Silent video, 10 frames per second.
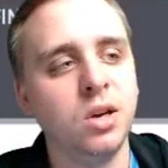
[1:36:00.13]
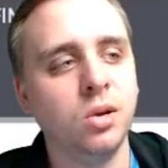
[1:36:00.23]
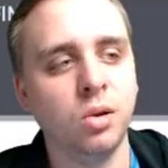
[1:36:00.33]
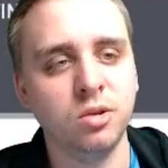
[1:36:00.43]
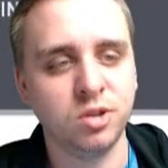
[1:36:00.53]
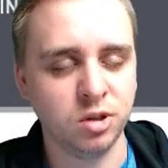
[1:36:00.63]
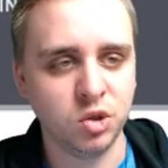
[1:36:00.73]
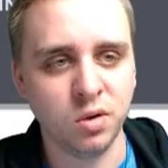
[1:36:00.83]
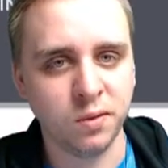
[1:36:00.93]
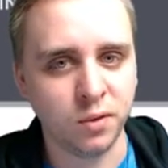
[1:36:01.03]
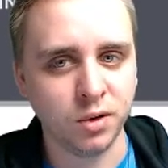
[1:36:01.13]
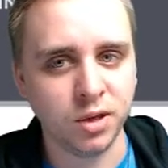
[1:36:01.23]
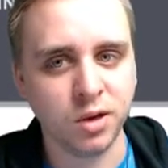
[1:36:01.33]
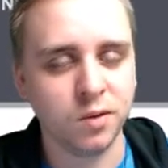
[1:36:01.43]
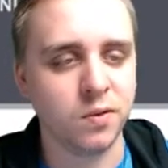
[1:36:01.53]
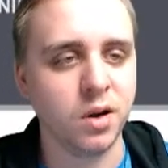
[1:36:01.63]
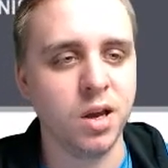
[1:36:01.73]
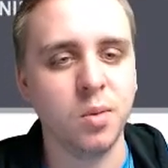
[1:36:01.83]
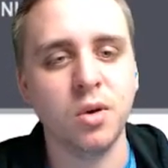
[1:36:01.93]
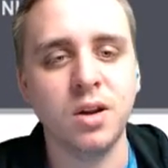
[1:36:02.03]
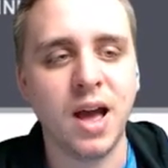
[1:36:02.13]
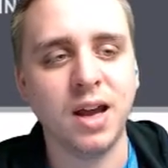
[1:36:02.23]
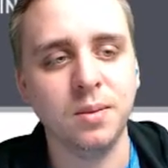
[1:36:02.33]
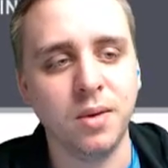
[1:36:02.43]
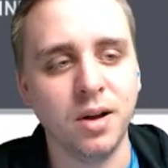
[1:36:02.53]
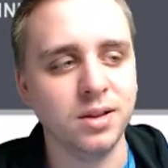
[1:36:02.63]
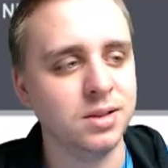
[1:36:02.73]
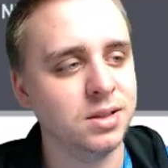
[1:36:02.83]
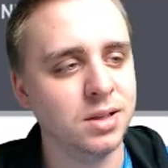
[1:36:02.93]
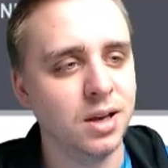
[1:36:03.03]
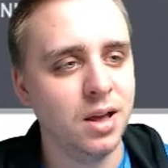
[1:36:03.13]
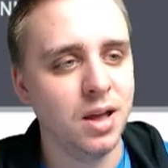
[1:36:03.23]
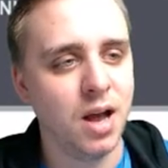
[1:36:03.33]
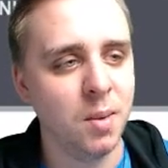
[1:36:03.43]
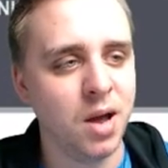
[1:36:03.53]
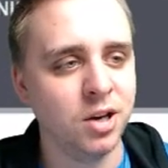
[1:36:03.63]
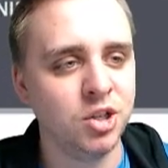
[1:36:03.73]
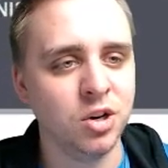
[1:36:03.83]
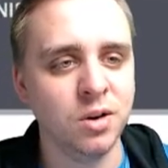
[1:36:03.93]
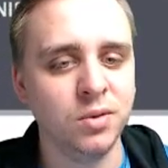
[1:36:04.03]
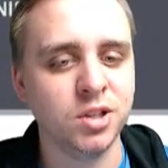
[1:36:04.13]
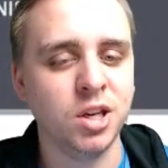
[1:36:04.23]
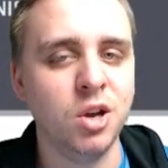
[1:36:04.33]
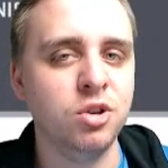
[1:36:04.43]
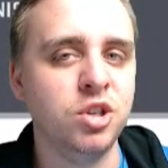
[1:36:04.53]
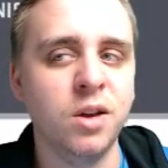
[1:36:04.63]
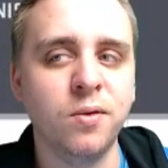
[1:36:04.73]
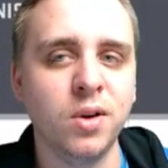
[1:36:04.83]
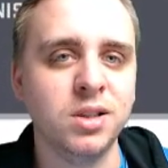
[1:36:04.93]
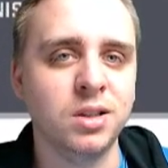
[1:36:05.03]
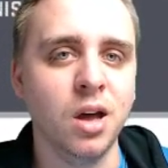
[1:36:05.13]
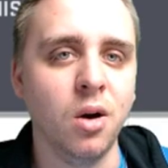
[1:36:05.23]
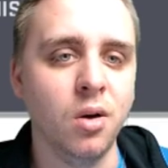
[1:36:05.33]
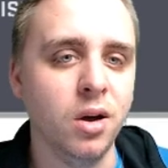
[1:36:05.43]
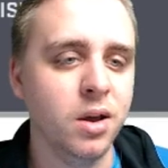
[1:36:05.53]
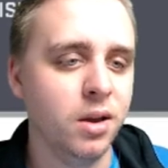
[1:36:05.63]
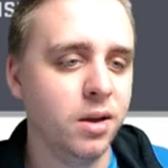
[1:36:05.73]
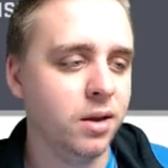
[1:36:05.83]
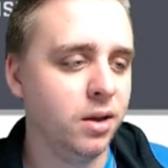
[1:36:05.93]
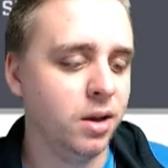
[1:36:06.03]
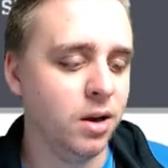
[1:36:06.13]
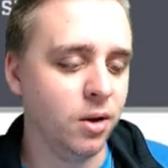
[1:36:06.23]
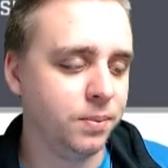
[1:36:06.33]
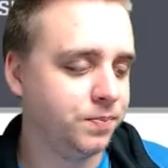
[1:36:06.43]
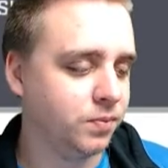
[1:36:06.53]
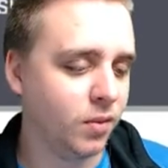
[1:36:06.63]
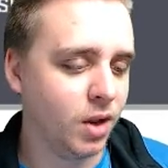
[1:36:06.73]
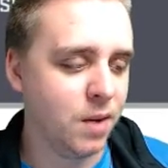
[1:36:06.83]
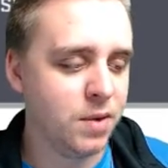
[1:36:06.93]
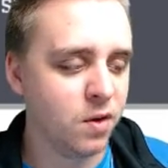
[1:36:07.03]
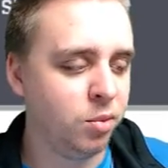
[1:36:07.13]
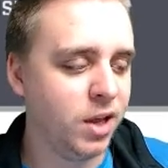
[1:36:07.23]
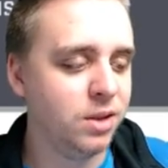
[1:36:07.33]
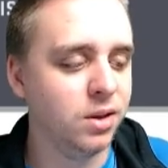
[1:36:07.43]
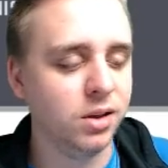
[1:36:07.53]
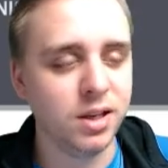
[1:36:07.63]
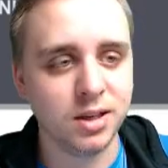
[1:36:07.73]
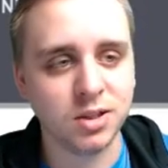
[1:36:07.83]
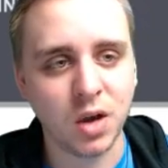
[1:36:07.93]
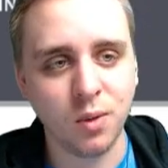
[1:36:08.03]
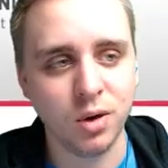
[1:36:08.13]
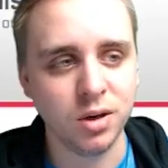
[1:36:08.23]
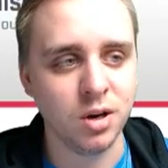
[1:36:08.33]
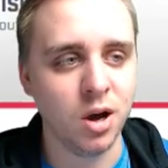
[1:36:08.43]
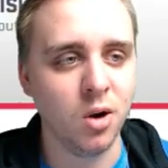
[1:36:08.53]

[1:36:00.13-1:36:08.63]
be closer to a full year for him or 9 months. I'm not sure if there's a huge difference though. You know, I've never played in the league, so I wouldn't